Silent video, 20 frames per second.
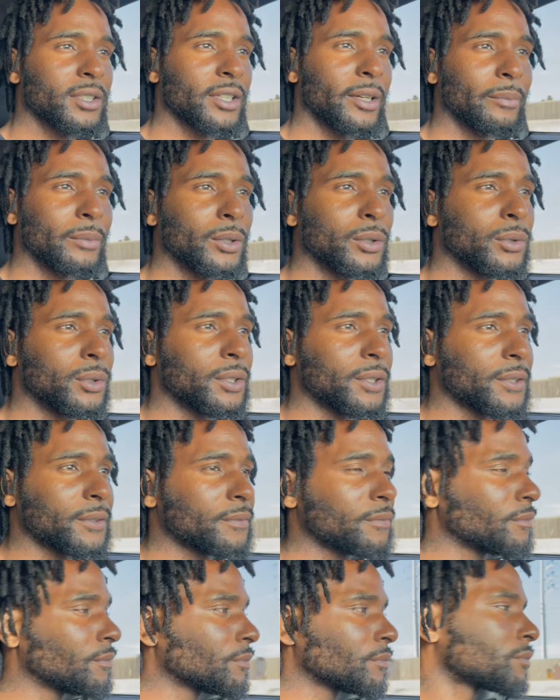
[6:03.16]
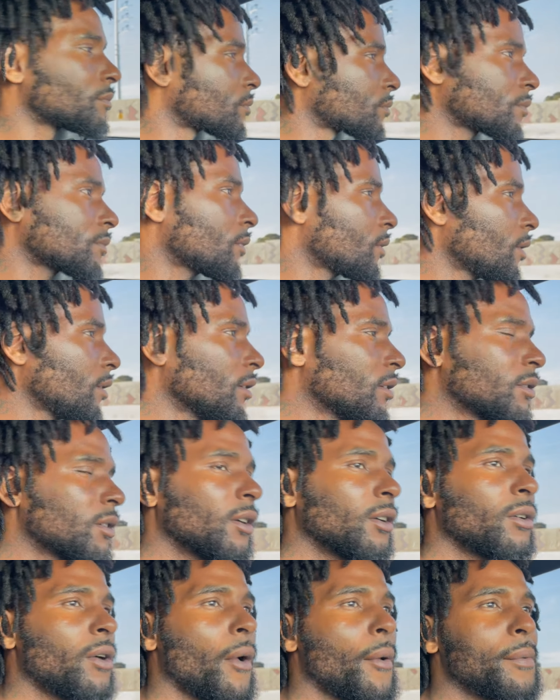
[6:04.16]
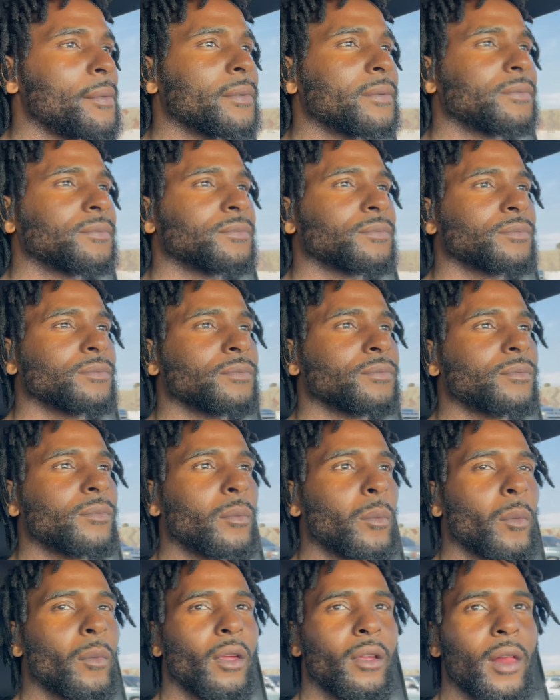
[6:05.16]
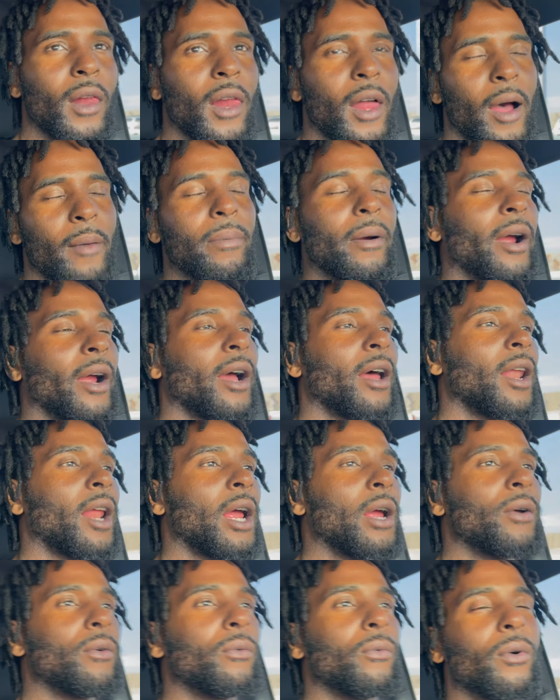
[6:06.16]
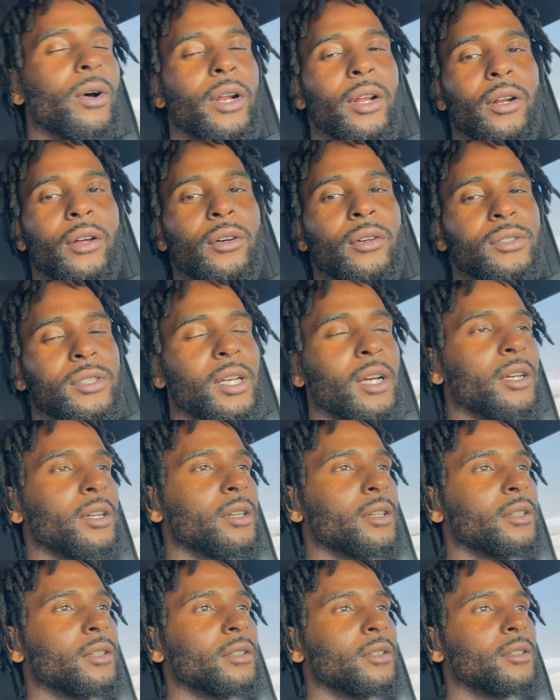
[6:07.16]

I'm doing. So I probably got like one of those out here.